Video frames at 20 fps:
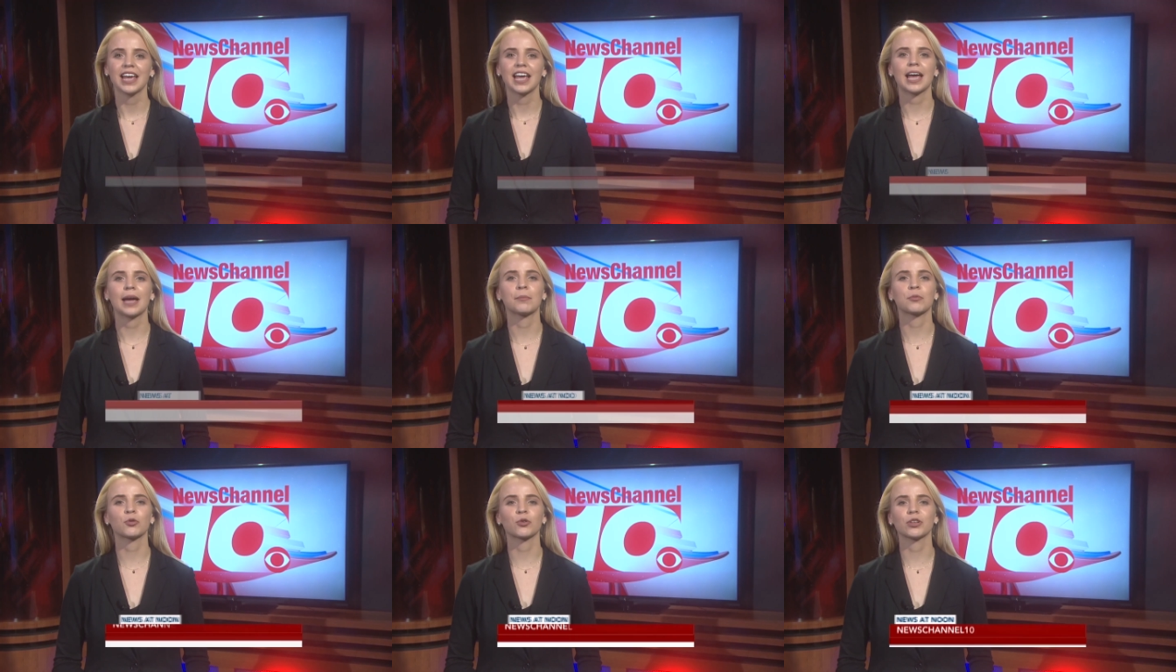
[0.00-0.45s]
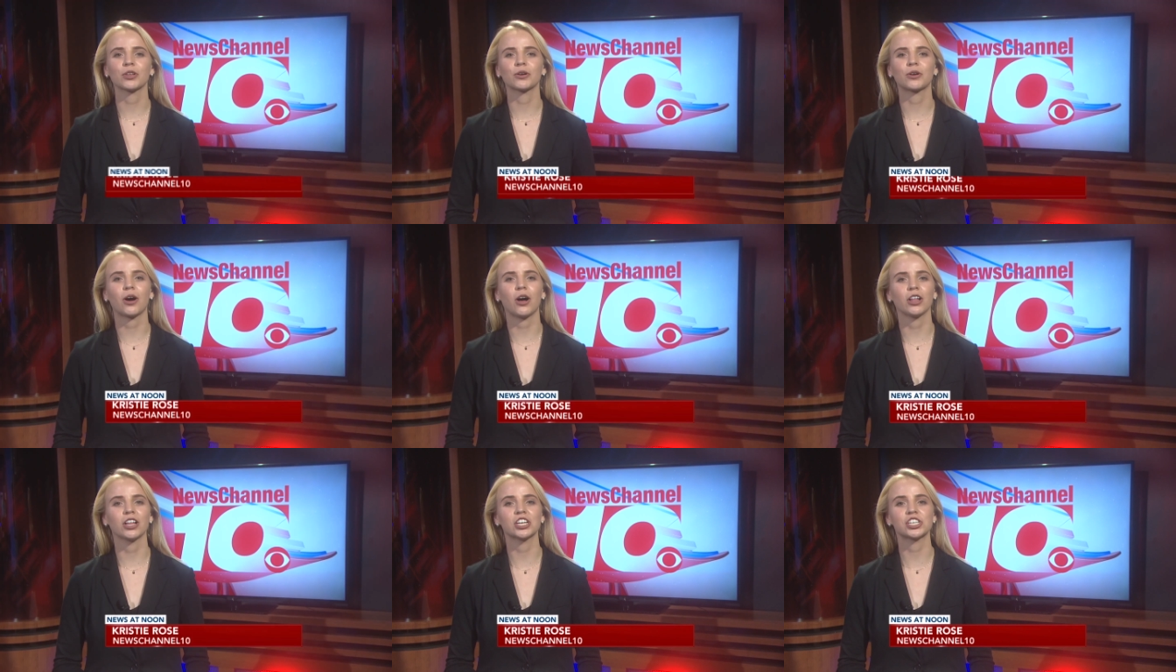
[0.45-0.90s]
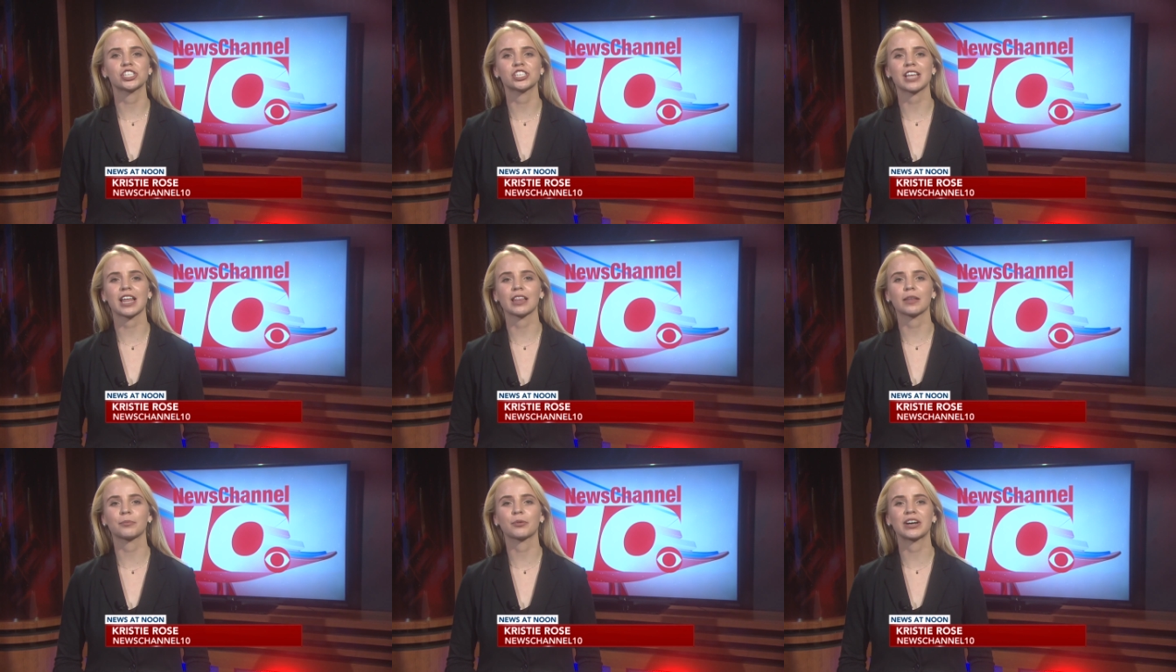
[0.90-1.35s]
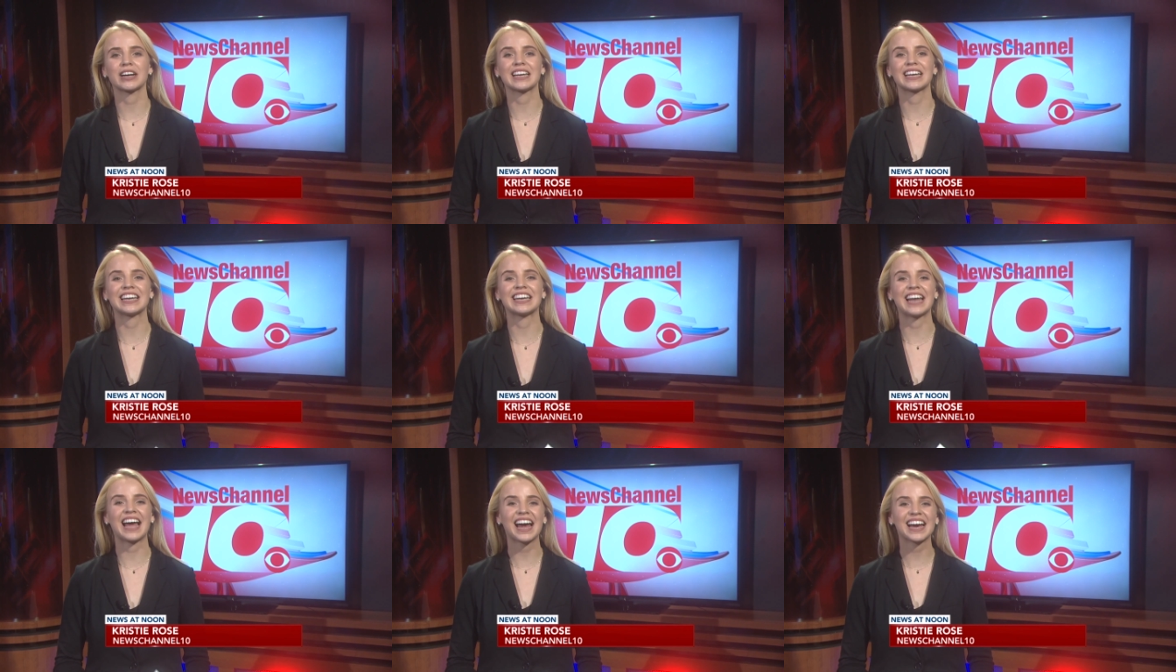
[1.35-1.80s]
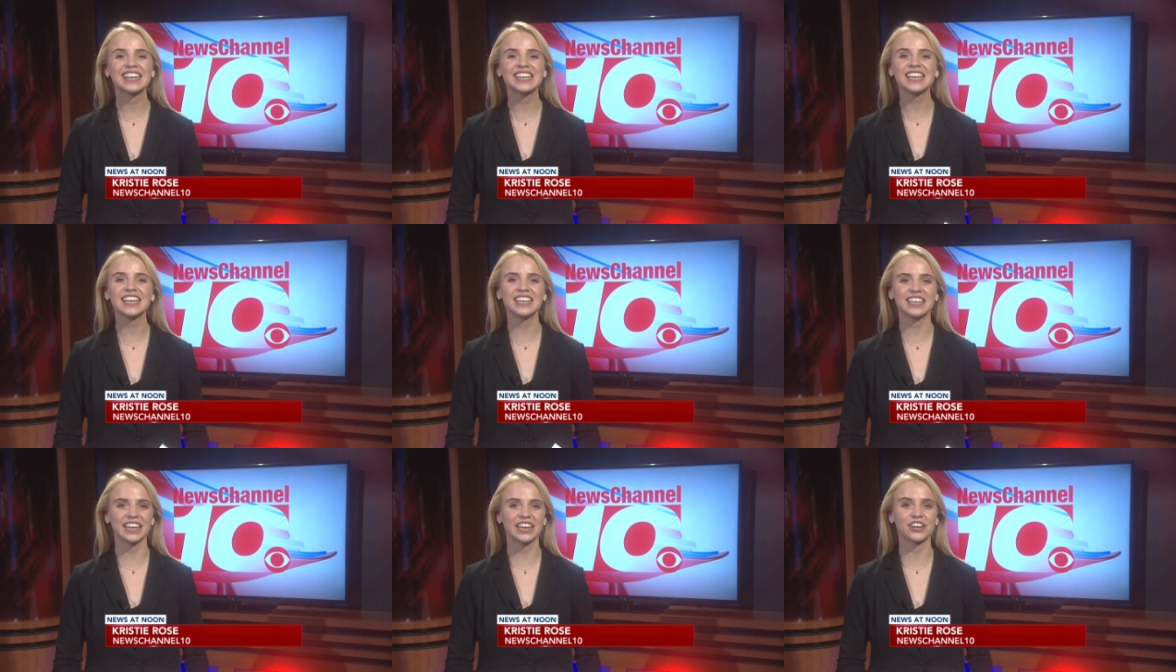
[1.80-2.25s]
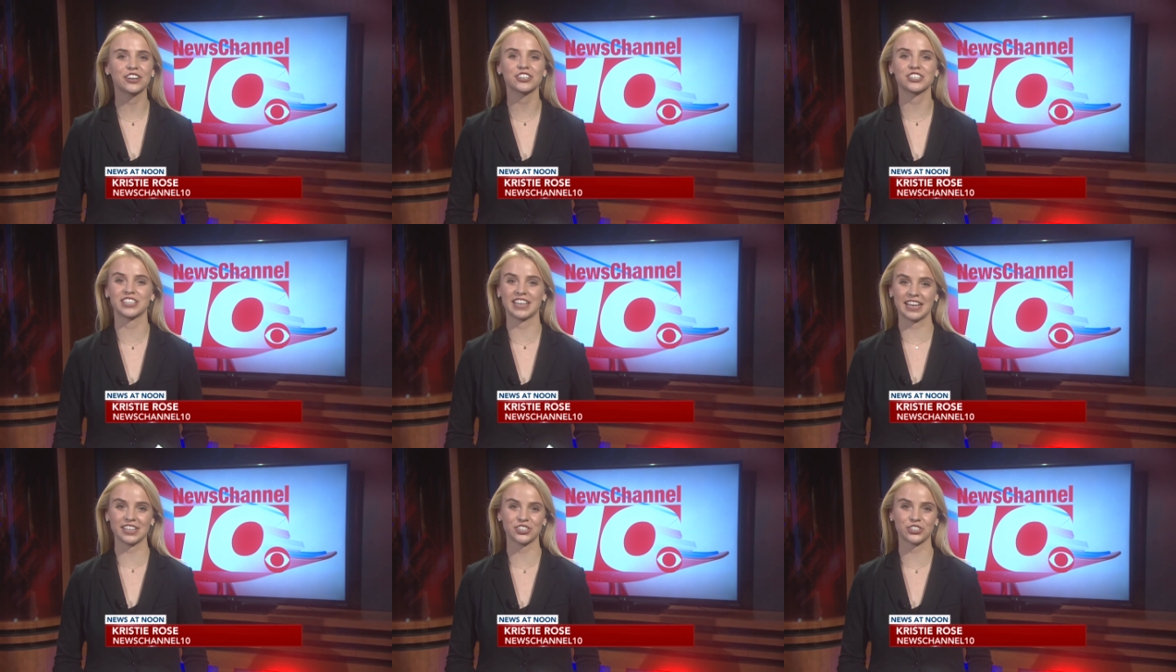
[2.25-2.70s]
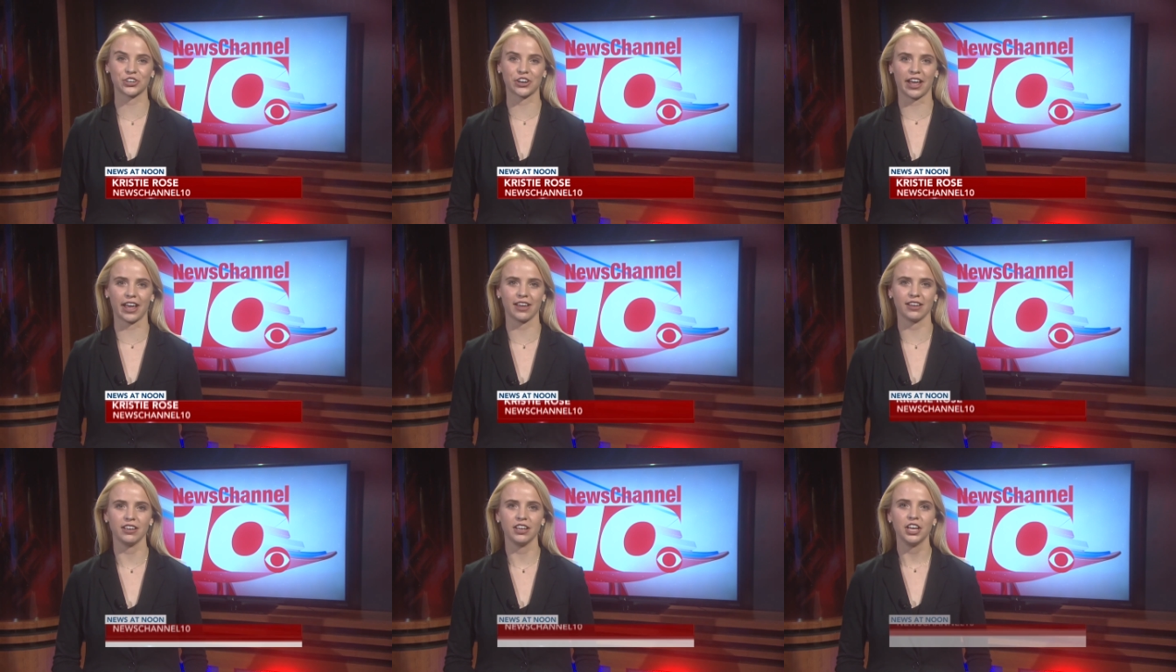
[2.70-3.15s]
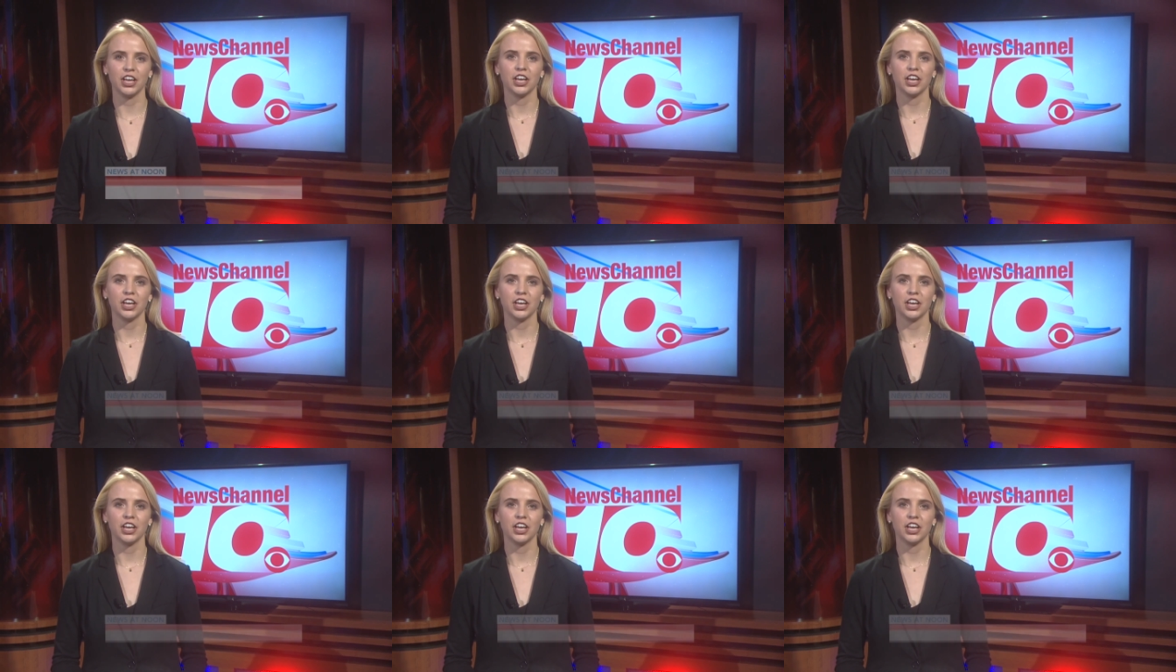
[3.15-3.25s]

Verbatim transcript: Amarillo College celebrated 90 years yesterday.